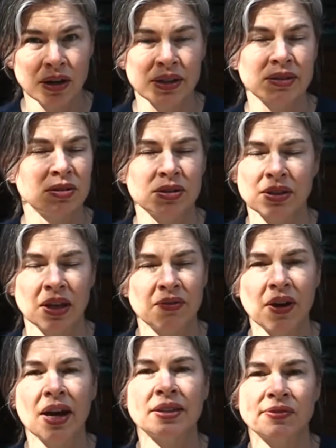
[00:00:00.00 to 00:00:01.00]
is just
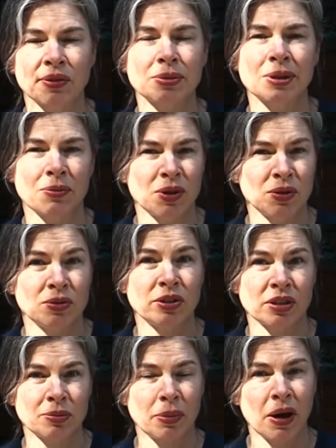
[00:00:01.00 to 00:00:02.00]
advice from someone who
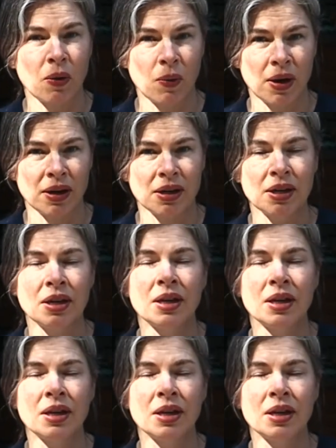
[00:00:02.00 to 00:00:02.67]
just bought one,